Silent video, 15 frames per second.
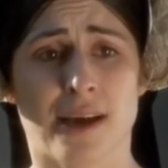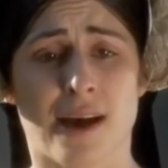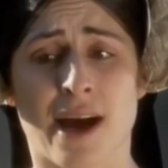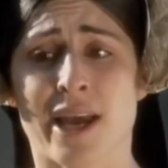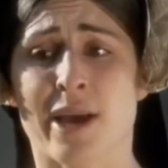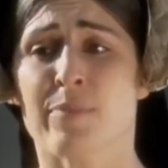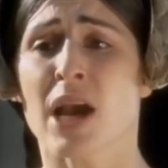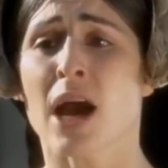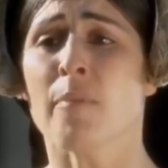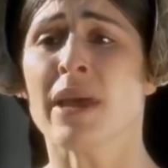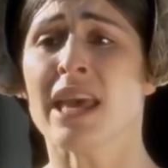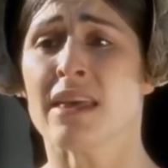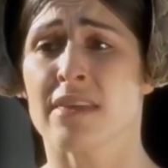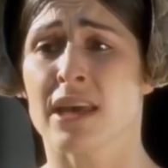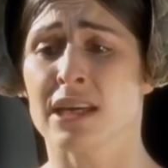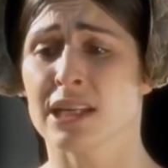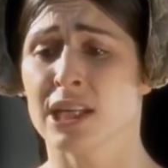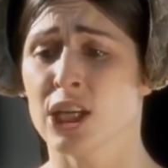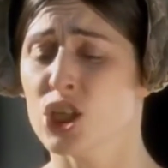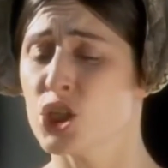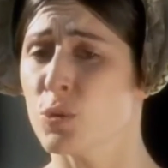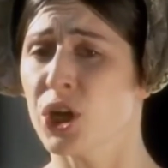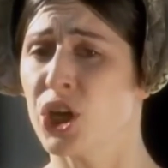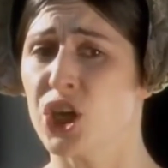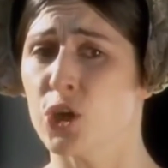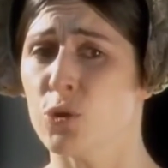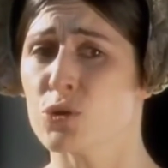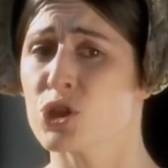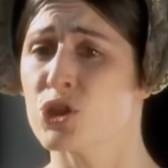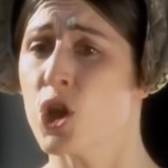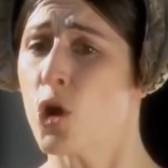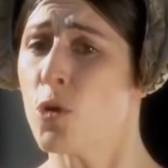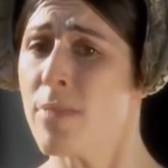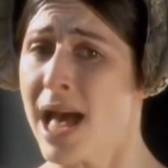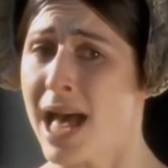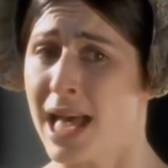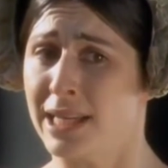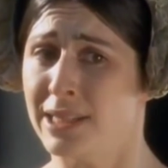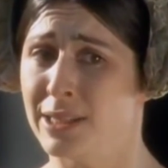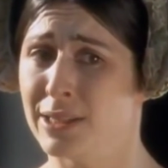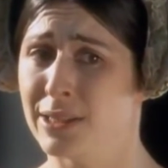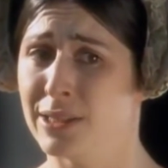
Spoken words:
I am come hither to accuse no man,